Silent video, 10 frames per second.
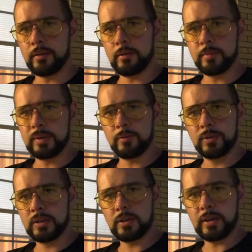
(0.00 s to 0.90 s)
It would be
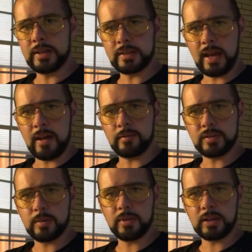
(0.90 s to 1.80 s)
really great to have
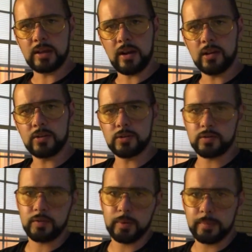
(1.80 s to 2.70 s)
some of the characters
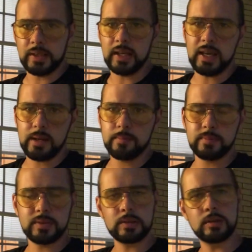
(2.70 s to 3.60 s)
from the
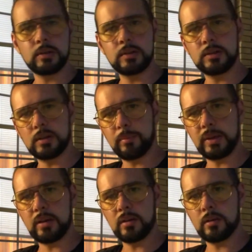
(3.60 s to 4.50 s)
games
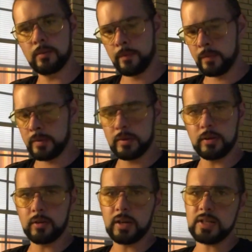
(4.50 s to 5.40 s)
appear.
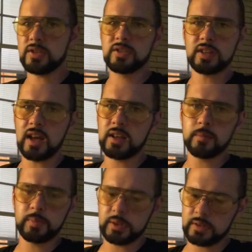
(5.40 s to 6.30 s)
You know, not just Sonic,
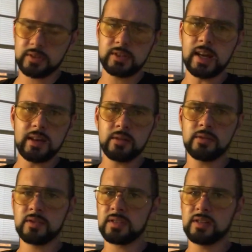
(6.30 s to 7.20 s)
but
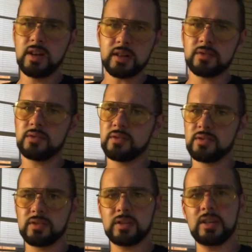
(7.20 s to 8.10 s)
Tails and
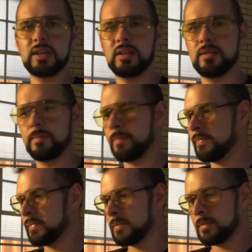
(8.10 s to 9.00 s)
Knuckles and
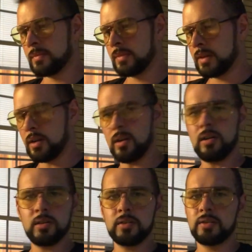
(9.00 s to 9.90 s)

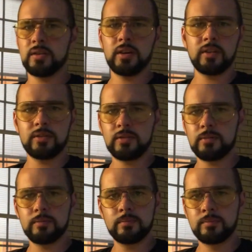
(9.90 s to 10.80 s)
all of the other
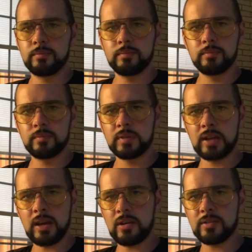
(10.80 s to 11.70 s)

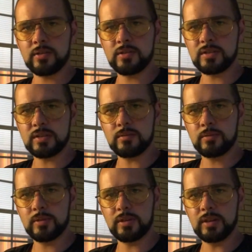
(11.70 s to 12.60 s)
characters that
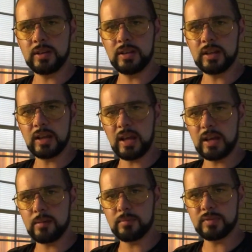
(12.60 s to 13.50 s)
were in the
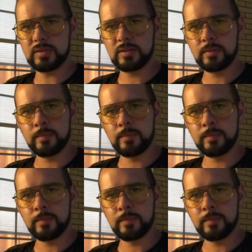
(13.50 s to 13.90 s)
games.